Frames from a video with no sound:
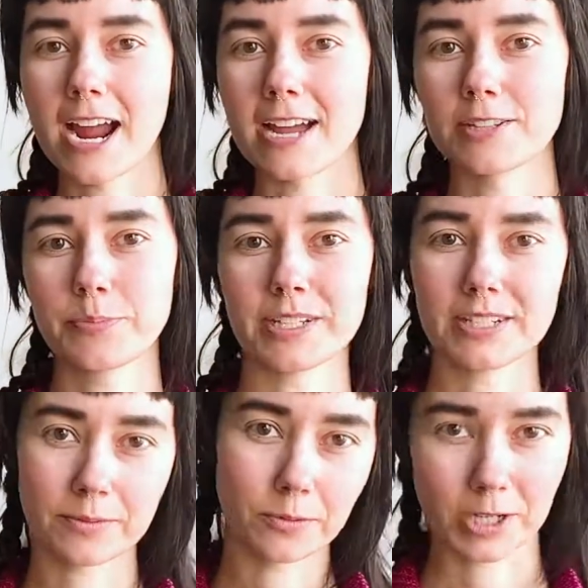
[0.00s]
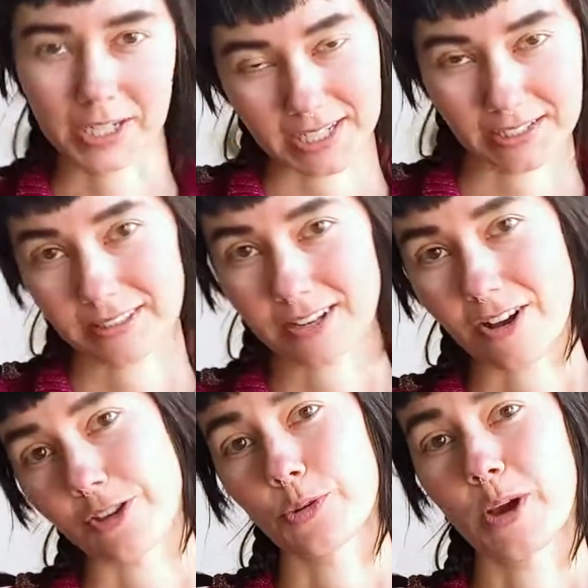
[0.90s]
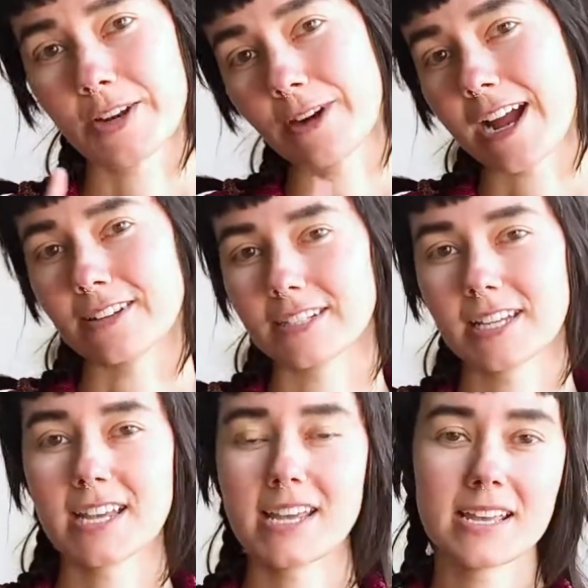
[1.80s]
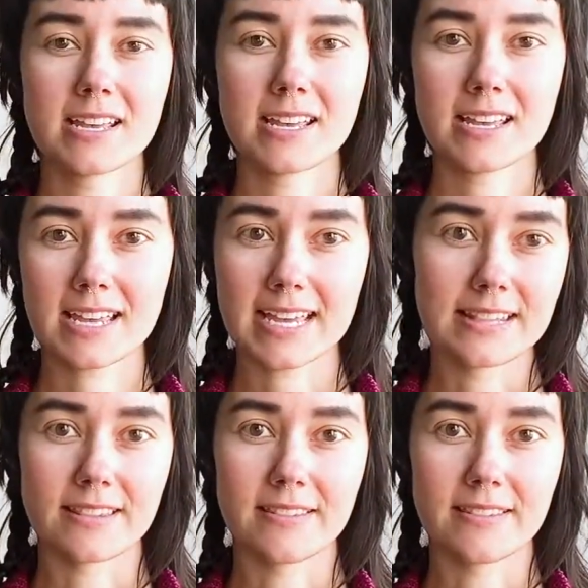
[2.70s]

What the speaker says: but you're working all the way around in